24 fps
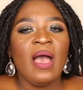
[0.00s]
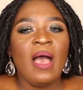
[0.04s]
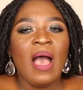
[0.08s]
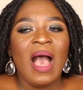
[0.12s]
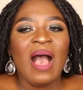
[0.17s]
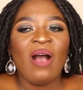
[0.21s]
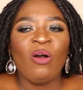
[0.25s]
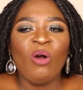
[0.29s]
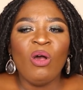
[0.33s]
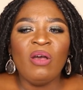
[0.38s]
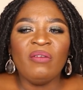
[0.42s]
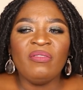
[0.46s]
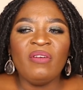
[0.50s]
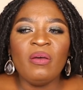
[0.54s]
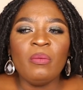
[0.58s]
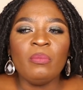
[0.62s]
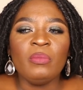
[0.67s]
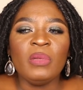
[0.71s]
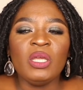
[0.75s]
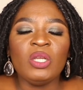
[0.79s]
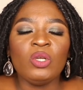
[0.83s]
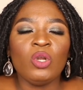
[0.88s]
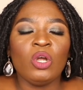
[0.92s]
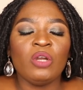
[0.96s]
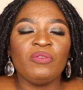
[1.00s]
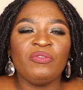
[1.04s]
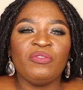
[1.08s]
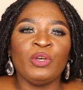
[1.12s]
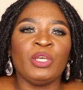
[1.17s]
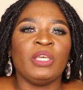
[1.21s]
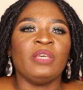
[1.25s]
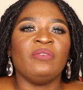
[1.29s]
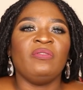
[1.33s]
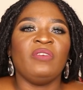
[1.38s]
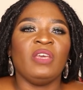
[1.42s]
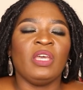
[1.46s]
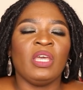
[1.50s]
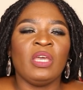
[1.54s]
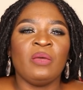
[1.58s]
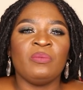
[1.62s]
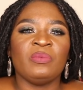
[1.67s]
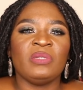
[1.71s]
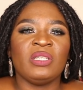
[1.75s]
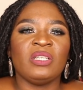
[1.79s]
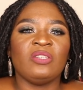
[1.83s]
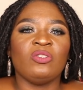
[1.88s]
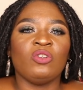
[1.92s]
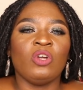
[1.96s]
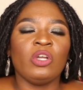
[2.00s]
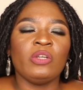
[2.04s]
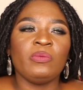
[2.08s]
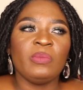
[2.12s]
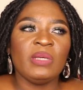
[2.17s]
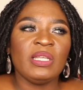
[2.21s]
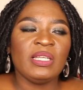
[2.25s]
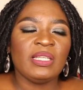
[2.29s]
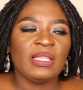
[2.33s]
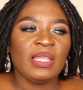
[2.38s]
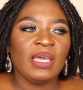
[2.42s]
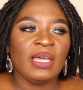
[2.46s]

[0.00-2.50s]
However, me not forgiving him did not mean